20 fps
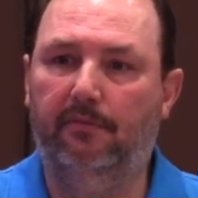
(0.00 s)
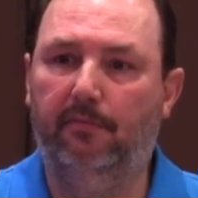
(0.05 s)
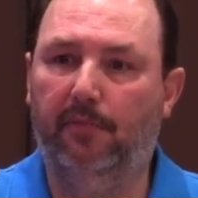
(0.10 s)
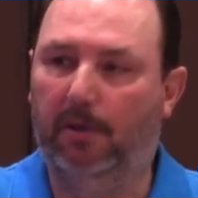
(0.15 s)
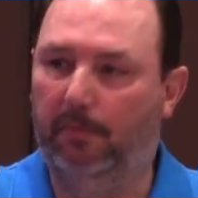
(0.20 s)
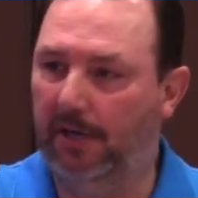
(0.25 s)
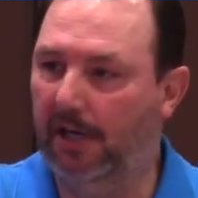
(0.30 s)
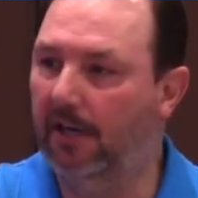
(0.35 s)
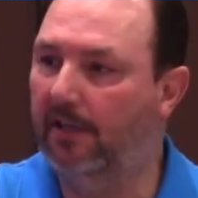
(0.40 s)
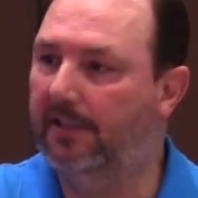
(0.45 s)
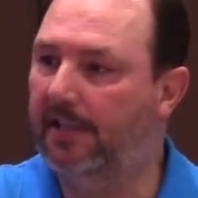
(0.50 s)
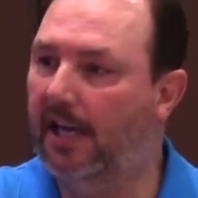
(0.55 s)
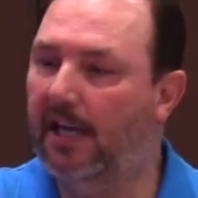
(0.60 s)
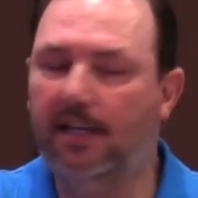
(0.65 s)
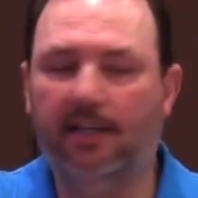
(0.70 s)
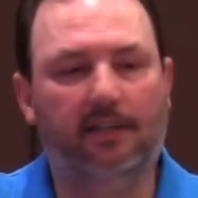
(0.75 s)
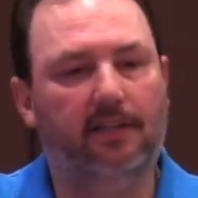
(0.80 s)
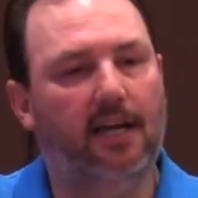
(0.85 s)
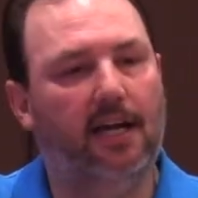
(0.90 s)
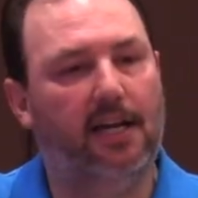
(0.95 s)
But I'm here to tell
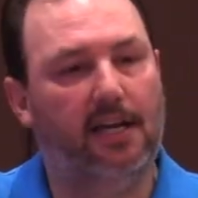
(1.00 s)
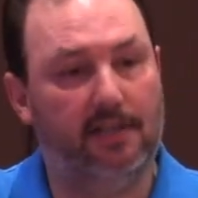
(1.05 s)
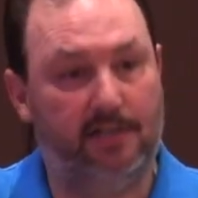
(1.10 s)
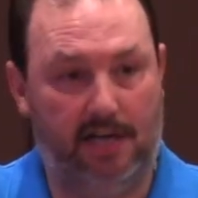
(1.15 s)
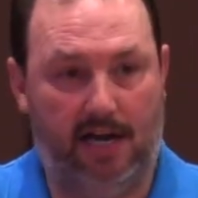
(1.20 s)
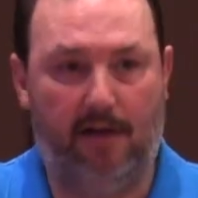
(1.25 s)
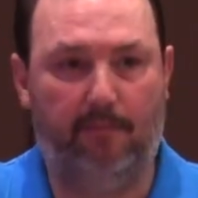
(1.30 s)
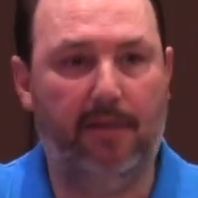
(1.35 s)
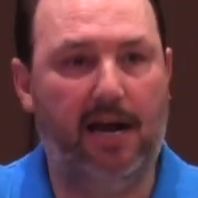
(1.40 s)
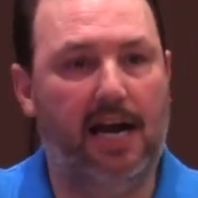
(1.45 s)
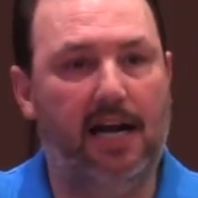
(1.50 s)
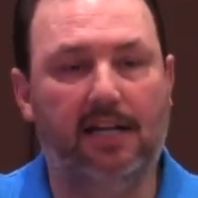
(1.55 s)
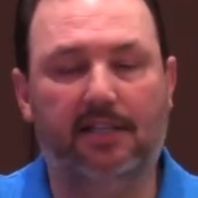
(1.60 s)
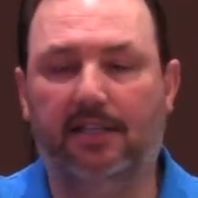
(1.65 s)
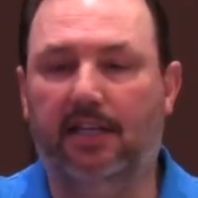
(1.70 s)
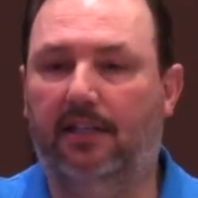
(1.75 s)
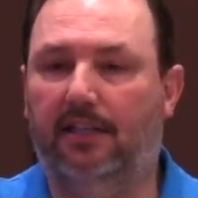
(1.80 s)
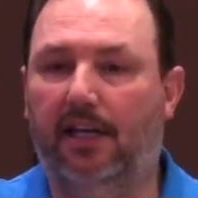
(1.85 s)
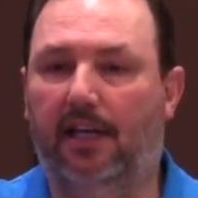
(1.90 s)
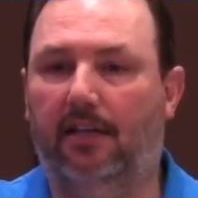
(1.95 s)
you today it's not bad
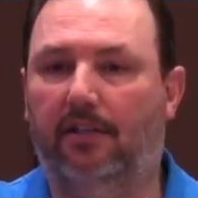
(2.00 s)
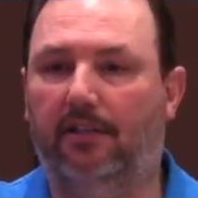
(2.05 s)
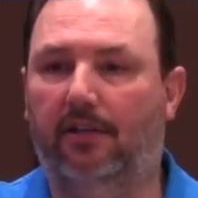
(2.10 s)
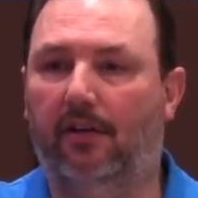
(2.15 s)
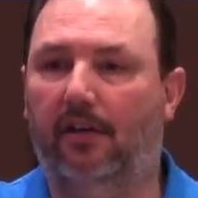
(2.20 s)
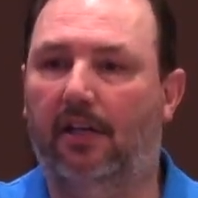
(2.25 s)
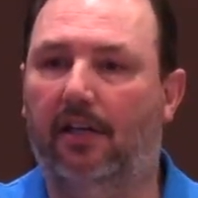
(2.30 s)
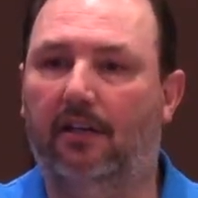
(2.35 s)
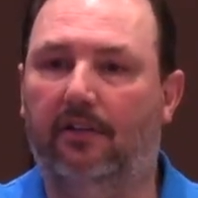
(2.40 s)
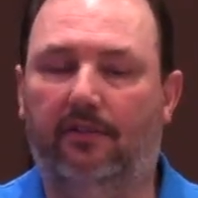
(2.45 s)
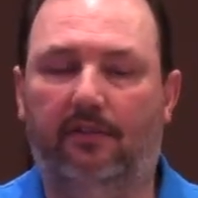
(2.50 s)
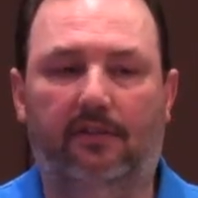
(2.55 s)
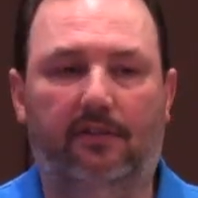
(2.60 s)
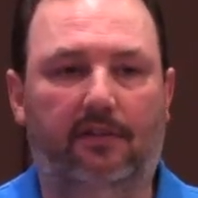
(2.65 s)
as they're telling you it is.